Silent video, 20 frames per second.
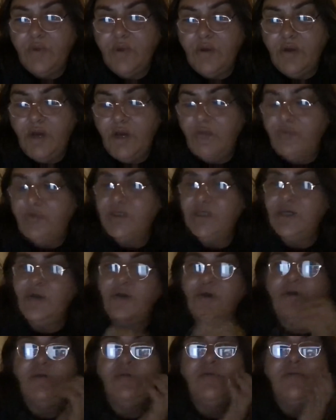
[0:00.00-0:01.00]
hope she
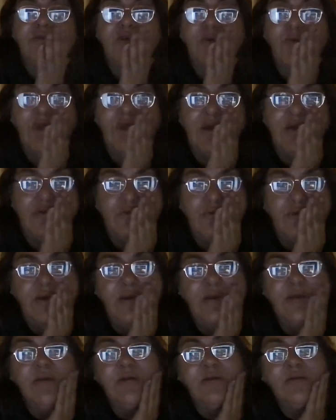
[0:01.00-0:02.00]
heard someone else
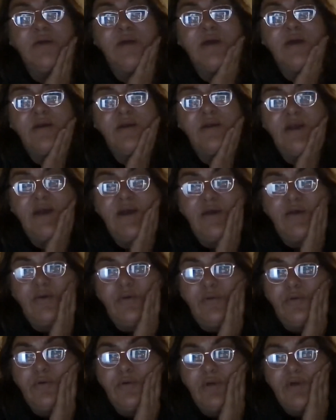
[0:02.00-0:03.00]
reading it out aloud,
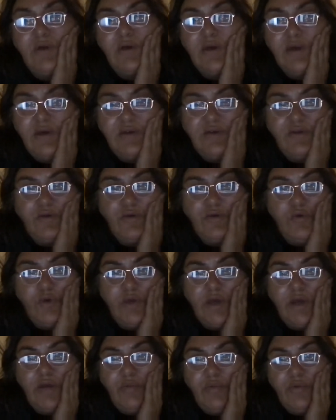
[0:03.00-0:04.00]
or it's on
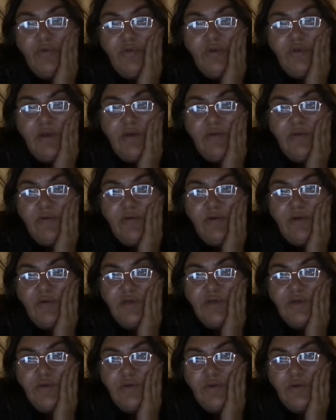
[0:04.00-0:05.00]
audio books now, so I hope
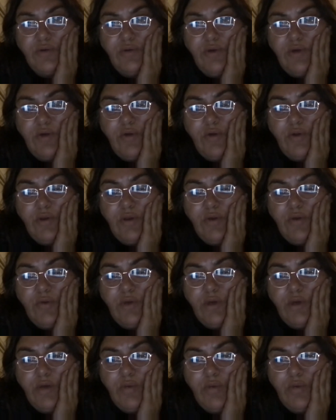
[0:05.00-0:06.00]
she heard the
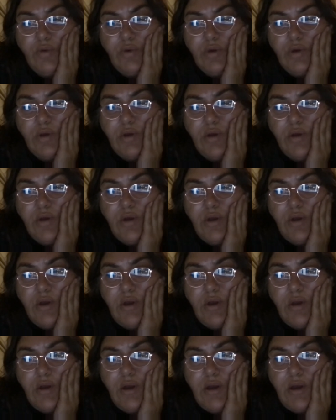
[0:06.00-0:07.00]
audio book.
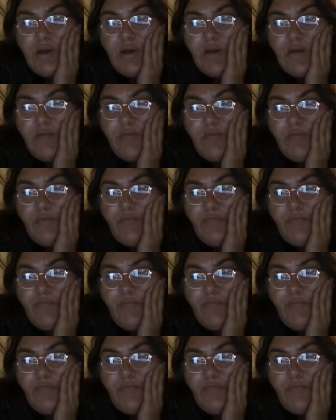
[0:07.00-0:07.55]
And